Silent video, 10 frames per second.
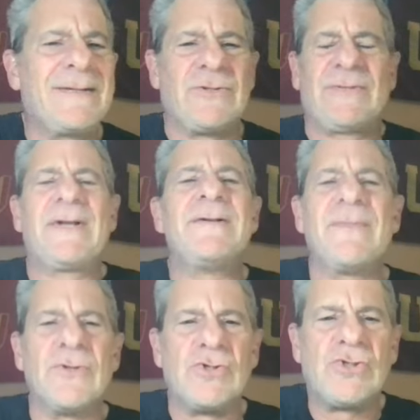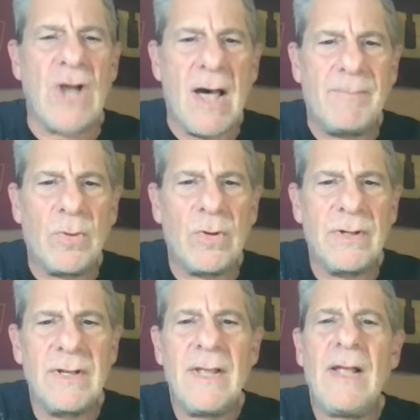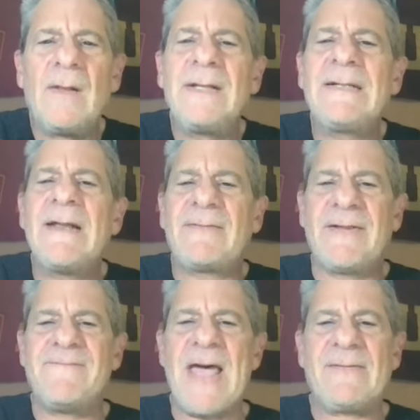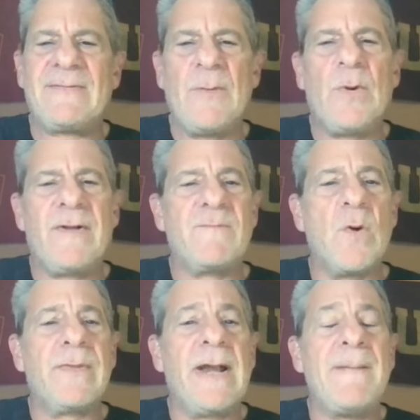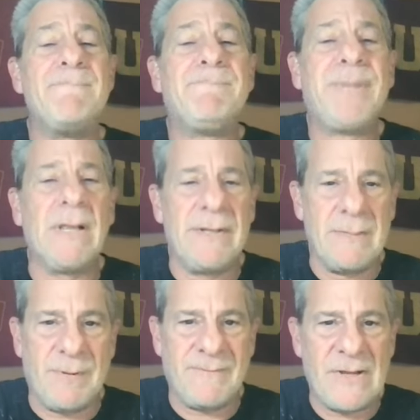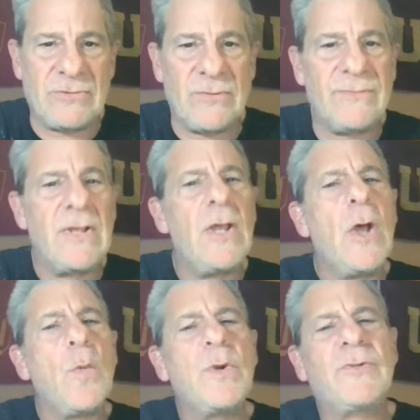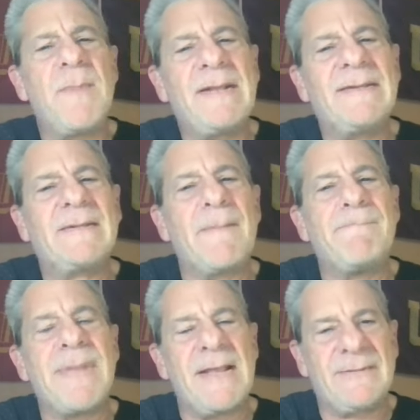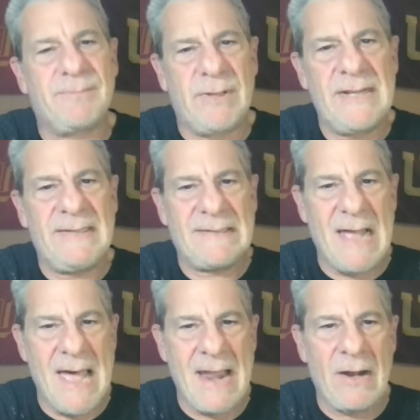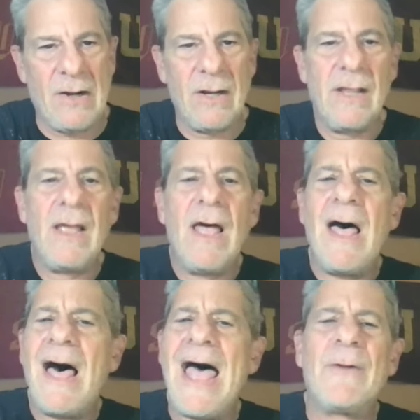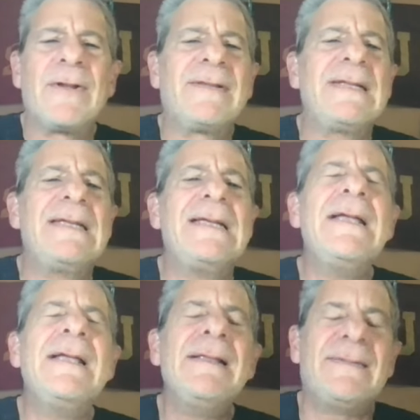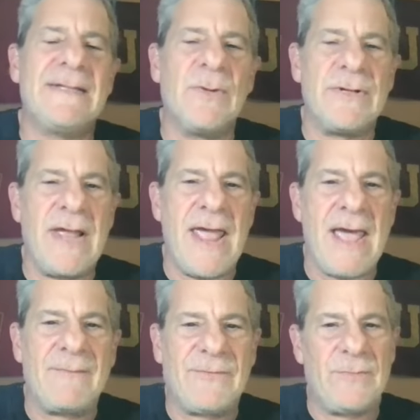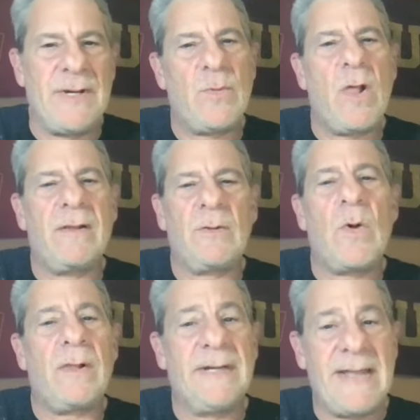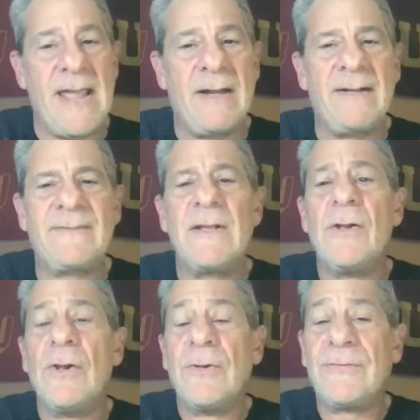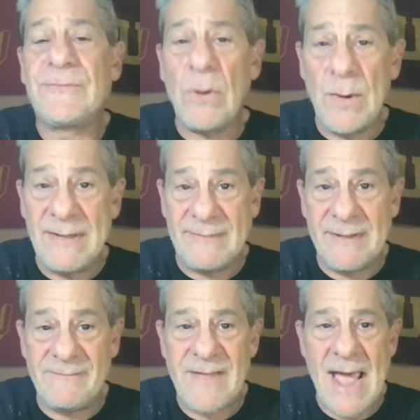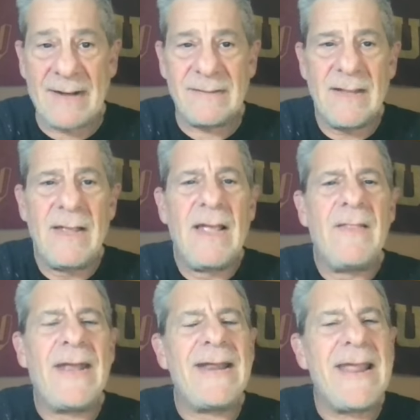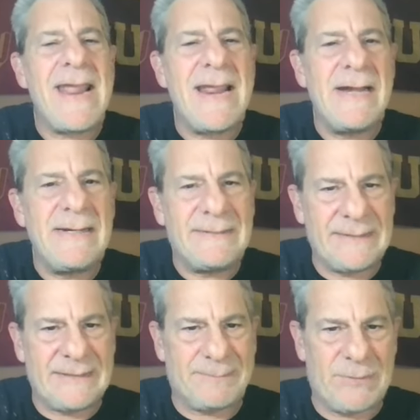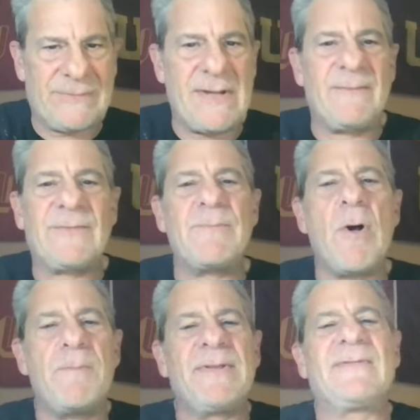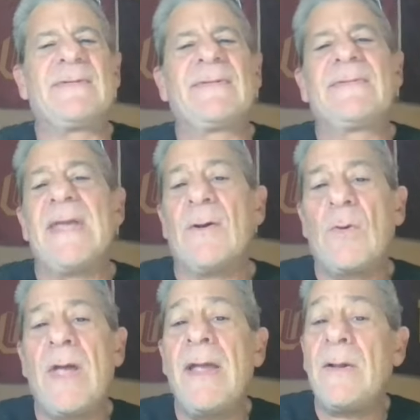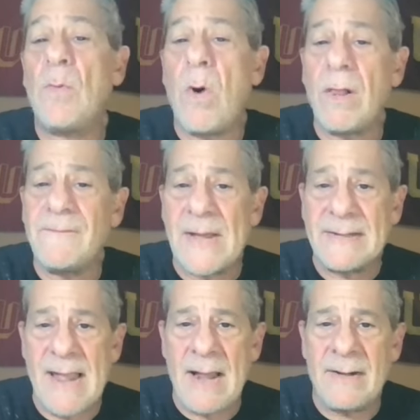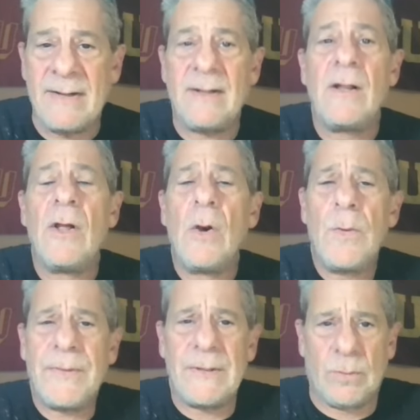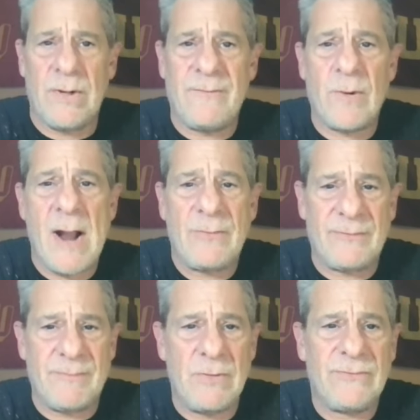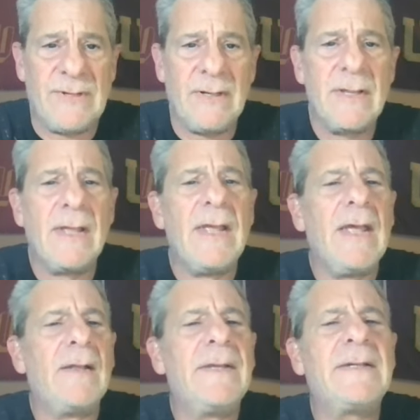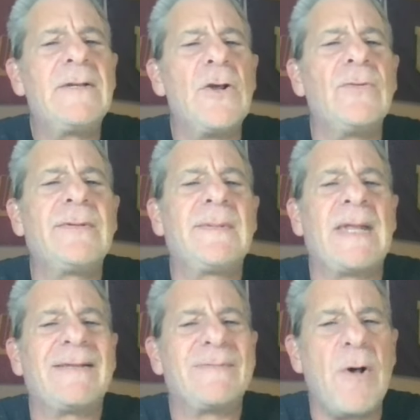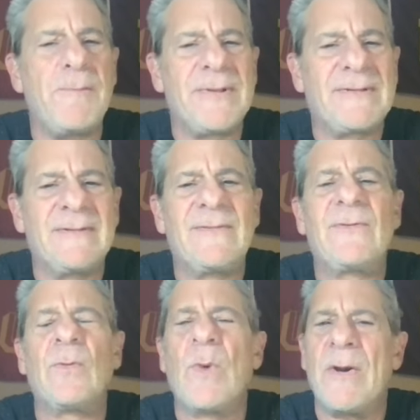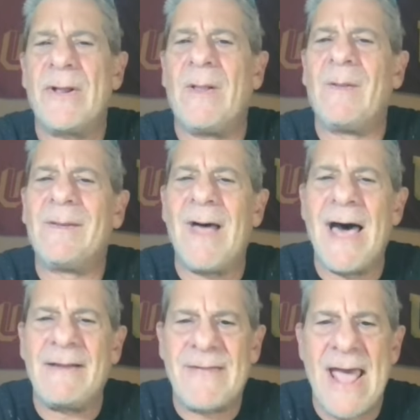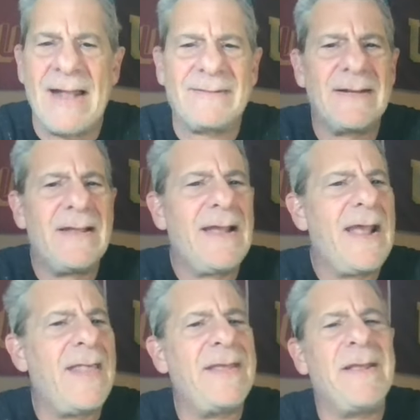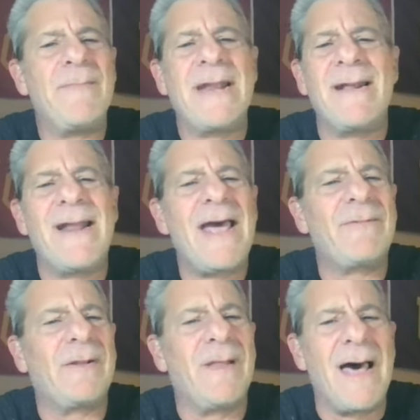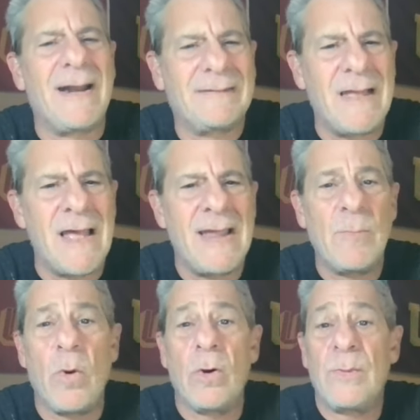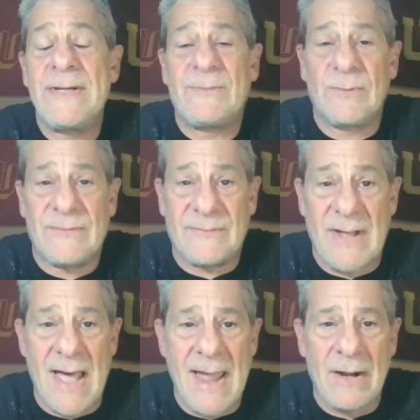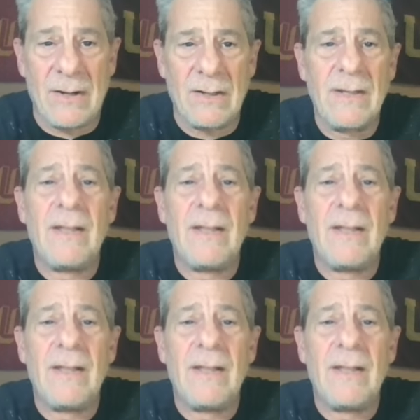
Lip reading: isn't just another job board. LinkedIn has a vast network of more than a billion professionals, which makes it the best place to hire. Hiring is easy when you have so many quality candidates. So easy, in fact, that 86% of small businesses get a qualified candidate within 24 hours of posting. LinkedIn knows that small businesses are wearing a lot of hats and that you might not have a lot of time or resources to hire.